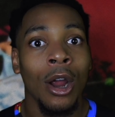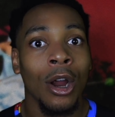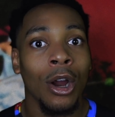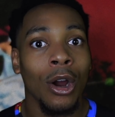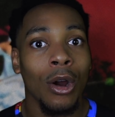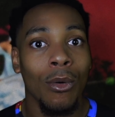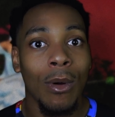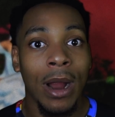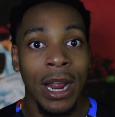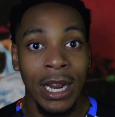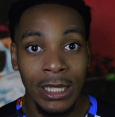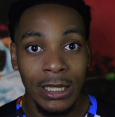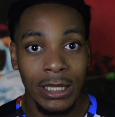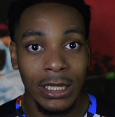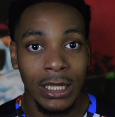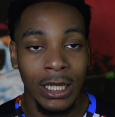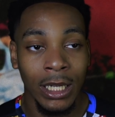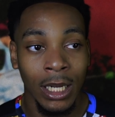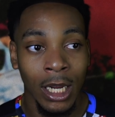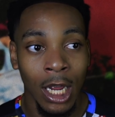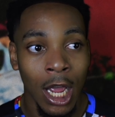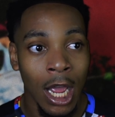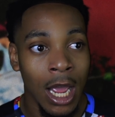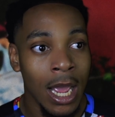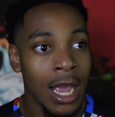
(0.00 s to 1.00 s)
crazy.
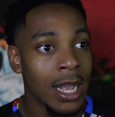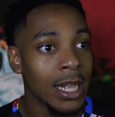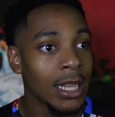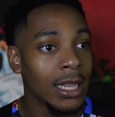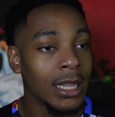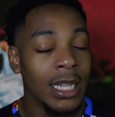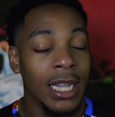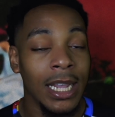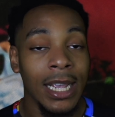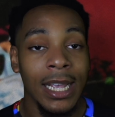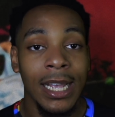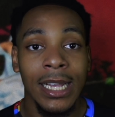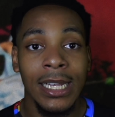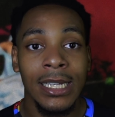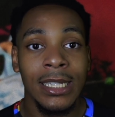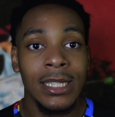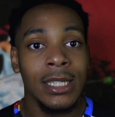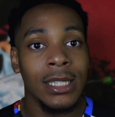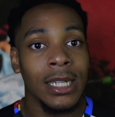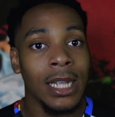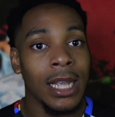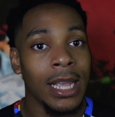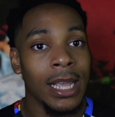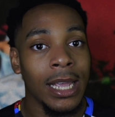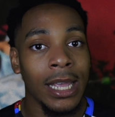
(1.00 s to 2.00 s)
This